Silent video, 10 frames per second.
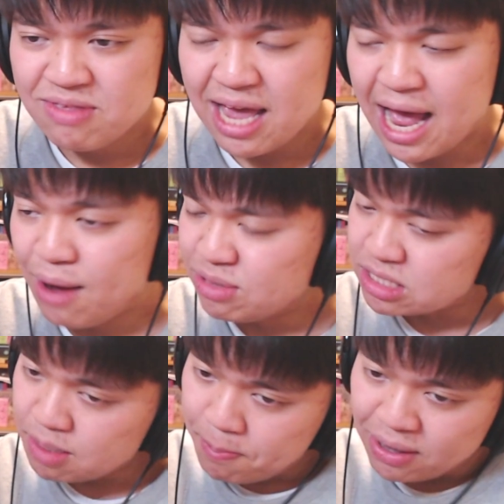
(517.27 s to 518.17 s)
how
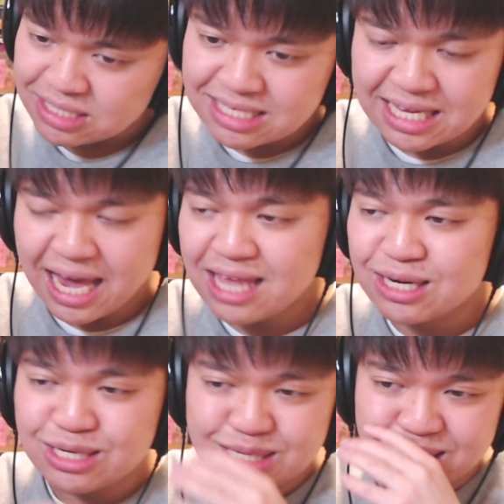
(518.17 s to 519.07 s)
it's put
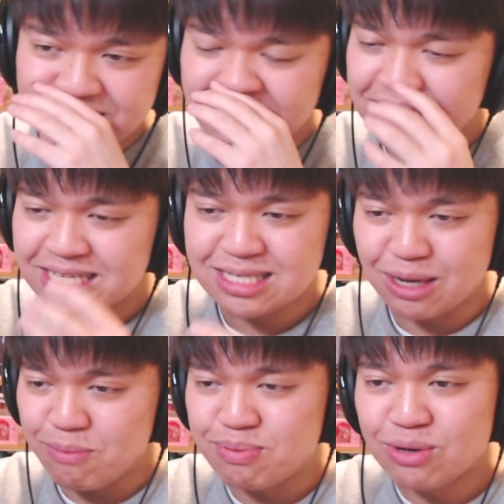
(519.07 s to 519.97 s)
together
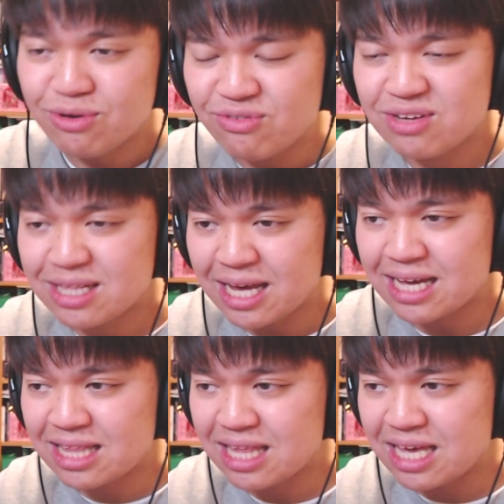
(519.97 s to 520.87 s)
so beautifully
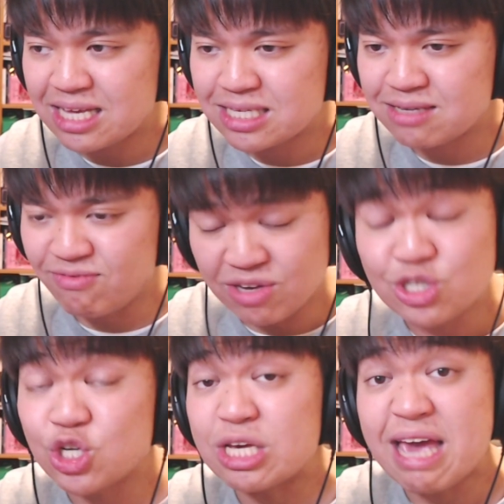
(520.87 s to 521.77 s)
like this,
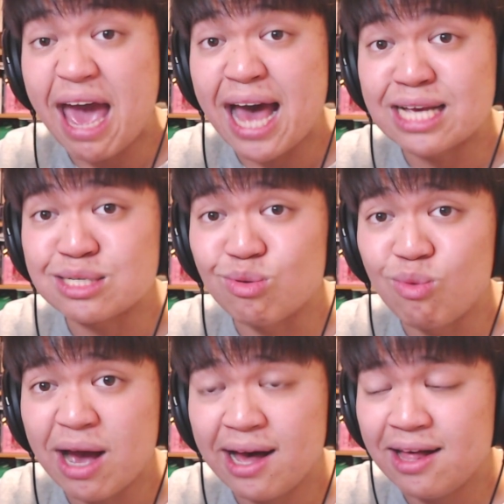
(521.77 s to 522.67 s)
visually as
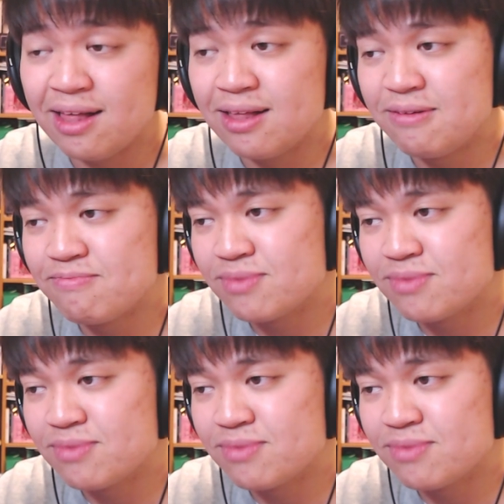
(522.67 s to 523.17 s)
well.